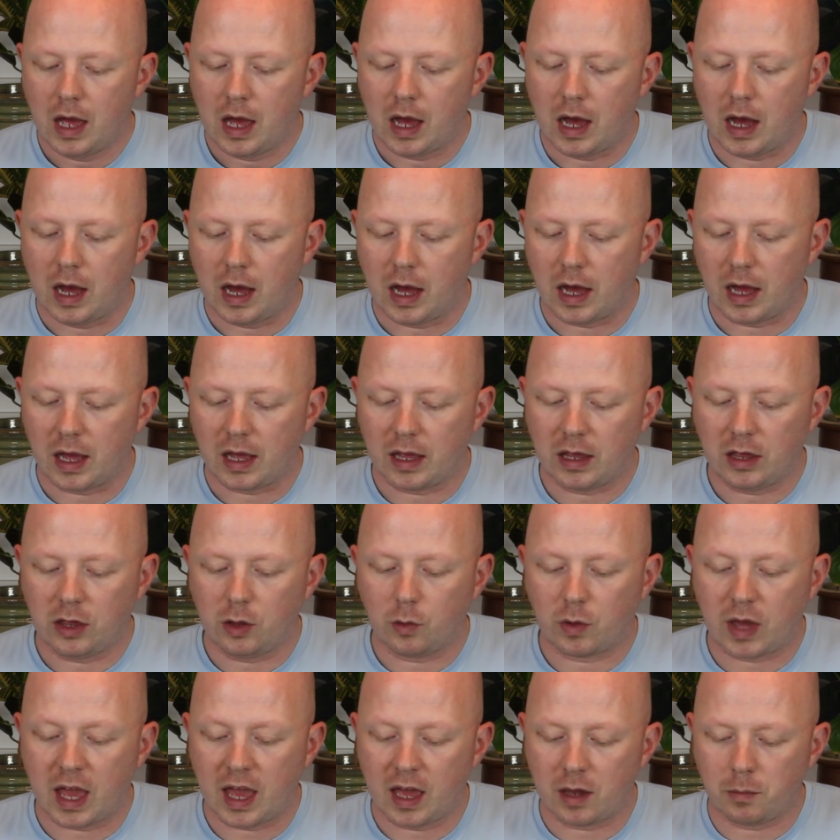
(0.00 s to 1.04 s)
Uh,
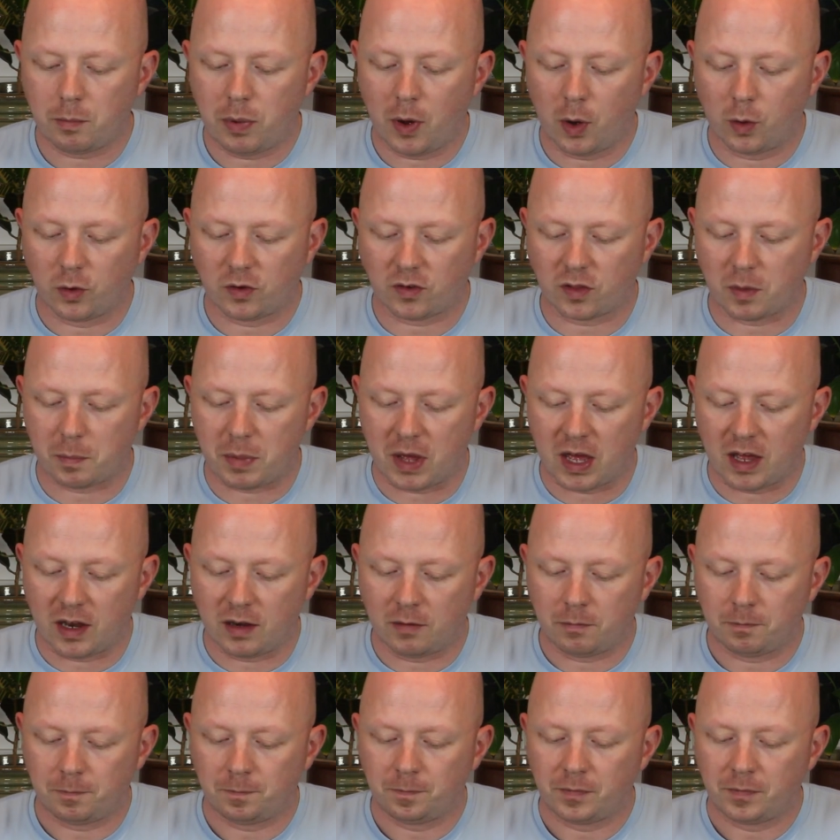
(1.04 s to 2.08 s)
you can post the
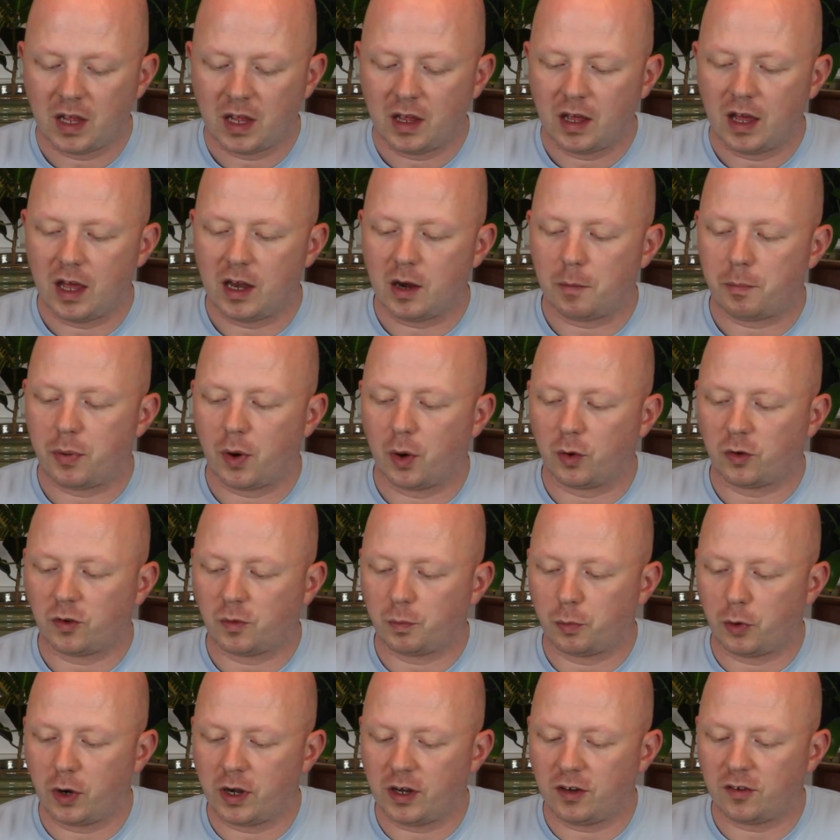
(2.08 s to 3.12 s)
pen, and it posts
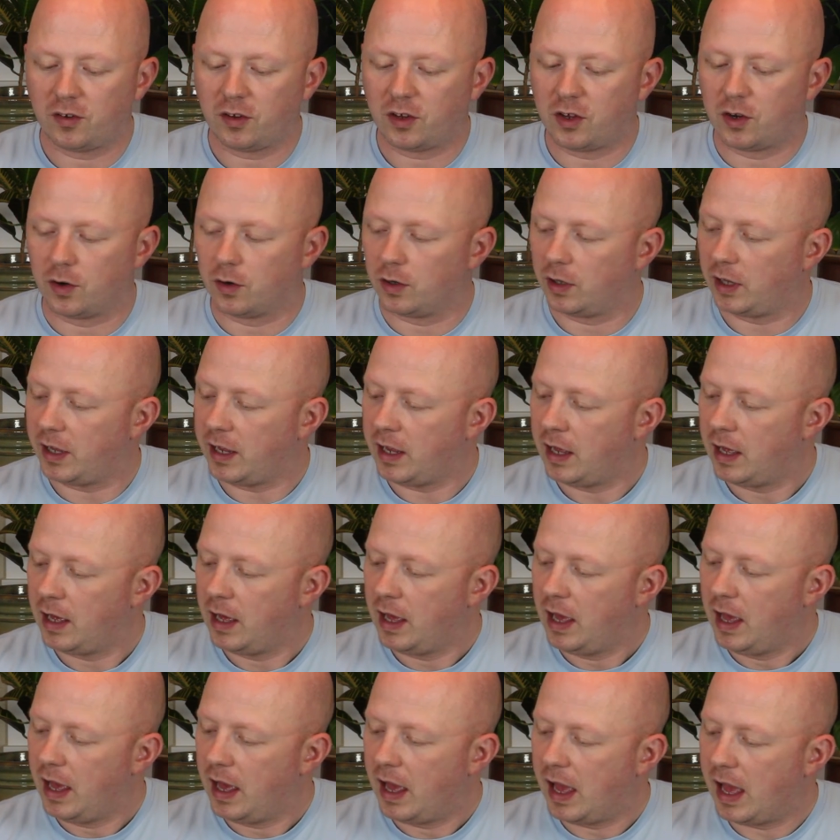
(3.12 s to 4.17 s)
pretty securely,
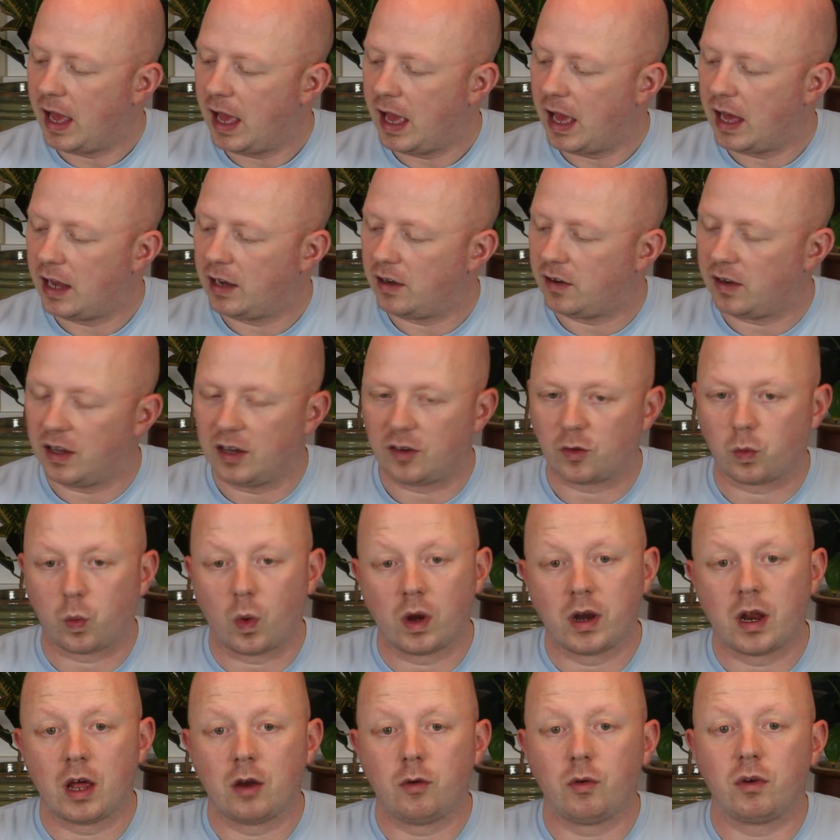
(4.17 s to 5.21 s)
and it's
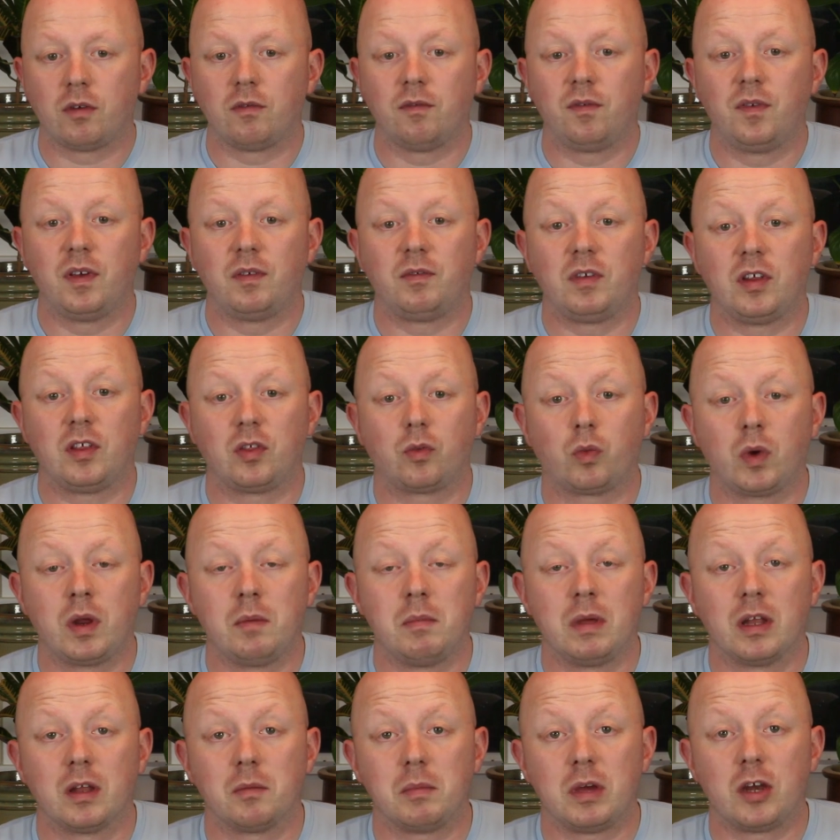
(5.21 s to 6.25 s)
153
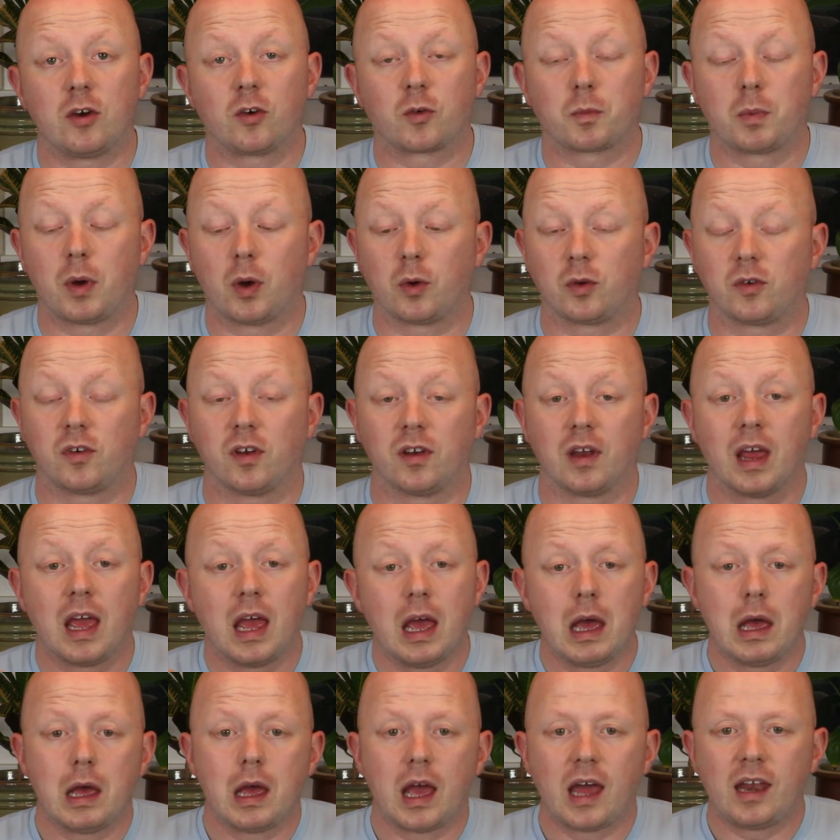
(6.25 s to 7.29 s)
millimeters posted.
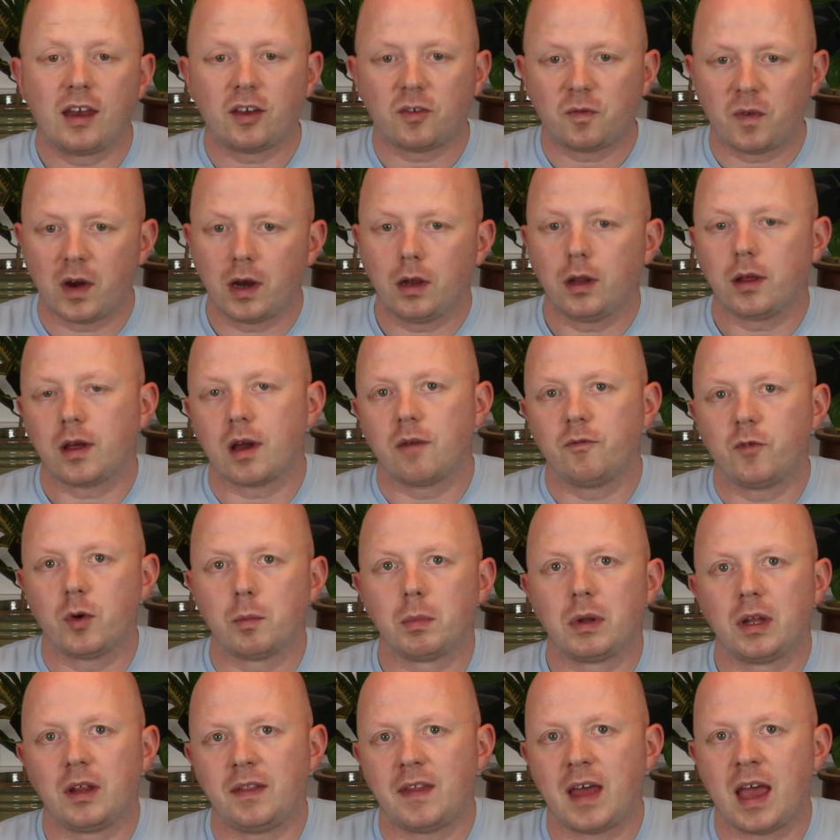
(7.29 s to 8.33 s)
And it's fairly
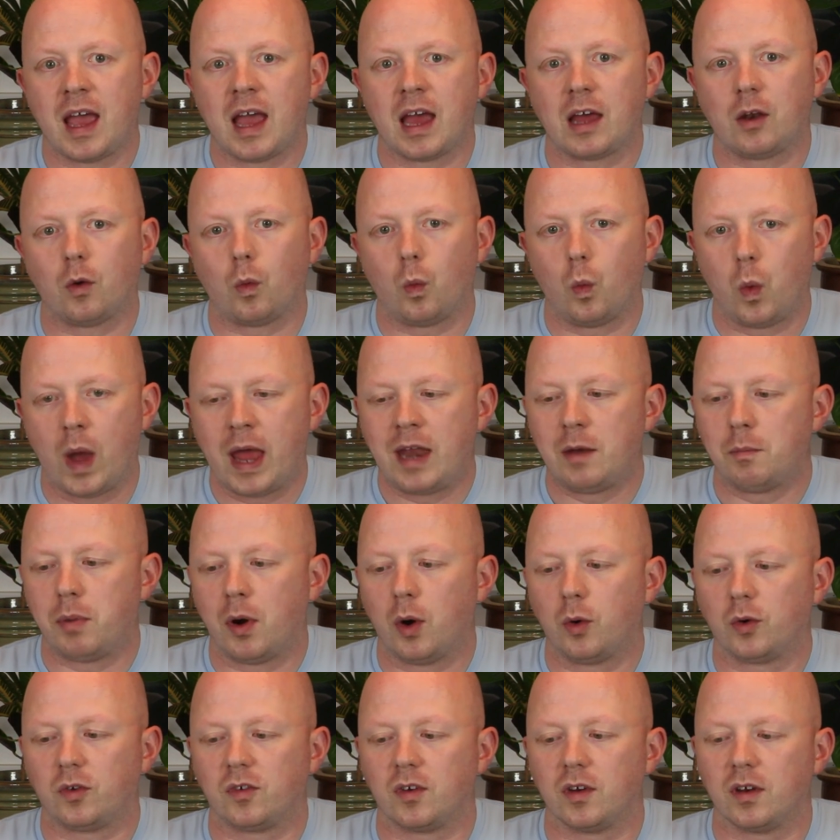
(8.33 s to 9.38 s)
comfortable in the hand when
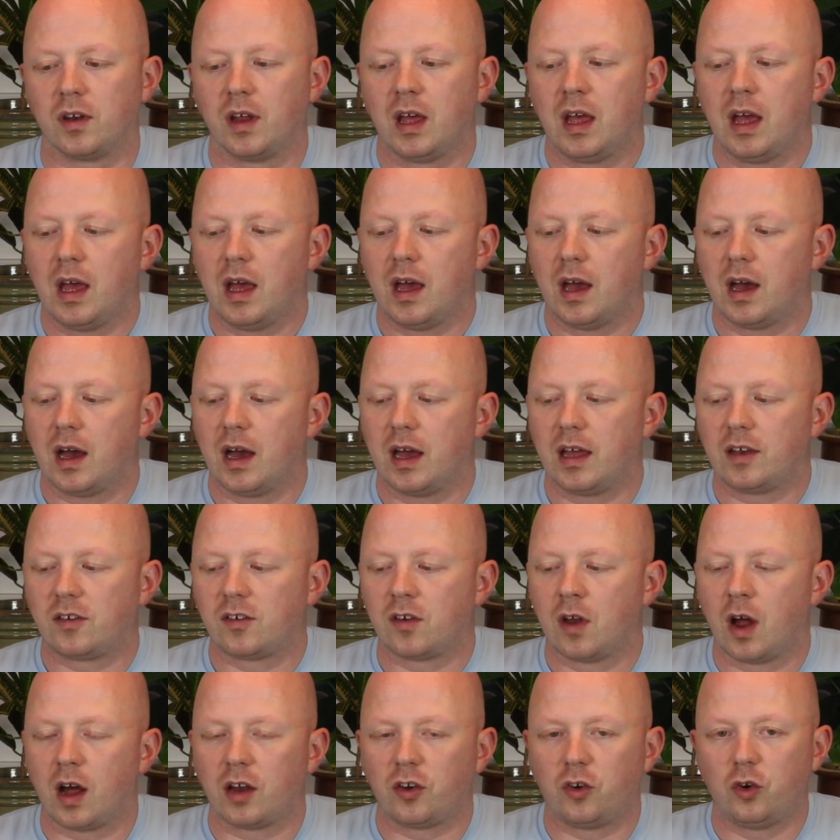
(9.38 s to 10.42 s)
posted. Uh, it's
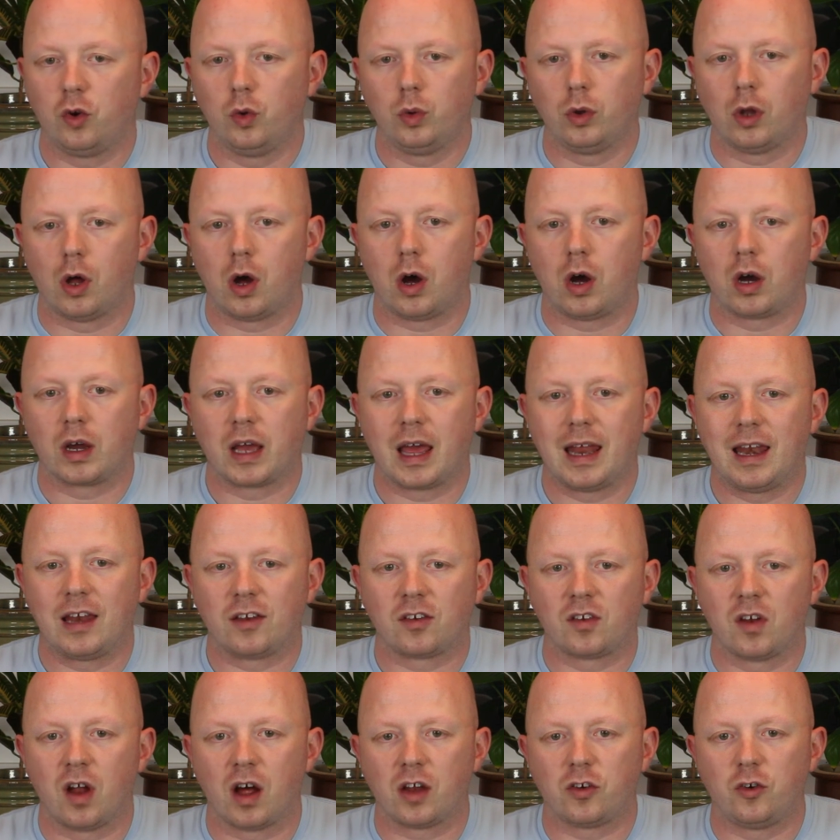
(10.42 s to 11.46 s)
not too long and
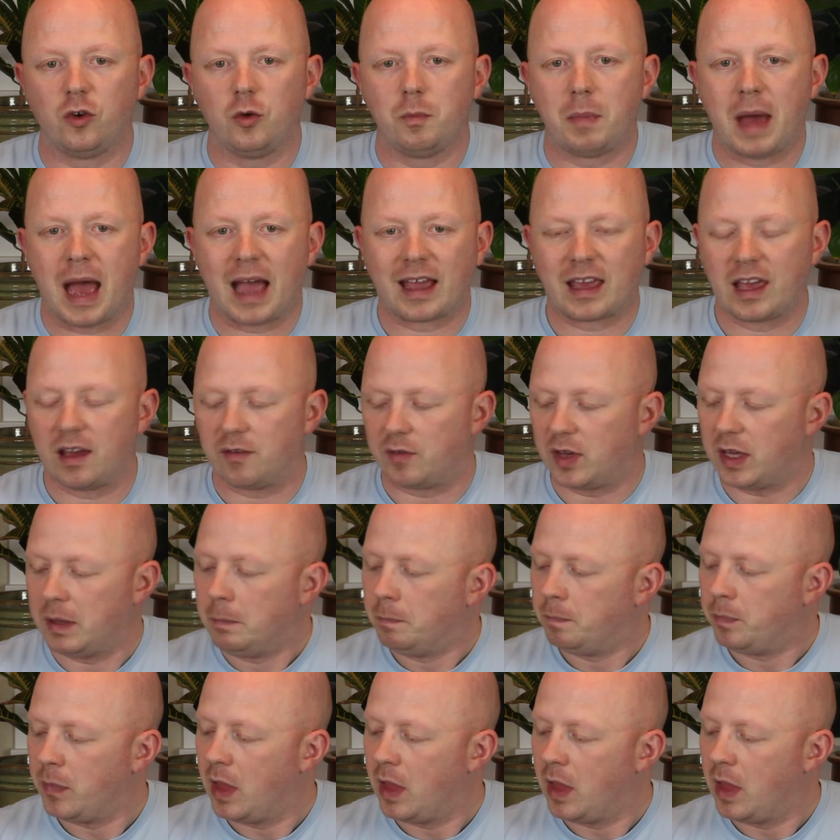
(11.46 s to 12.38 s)
it's not too back heavy.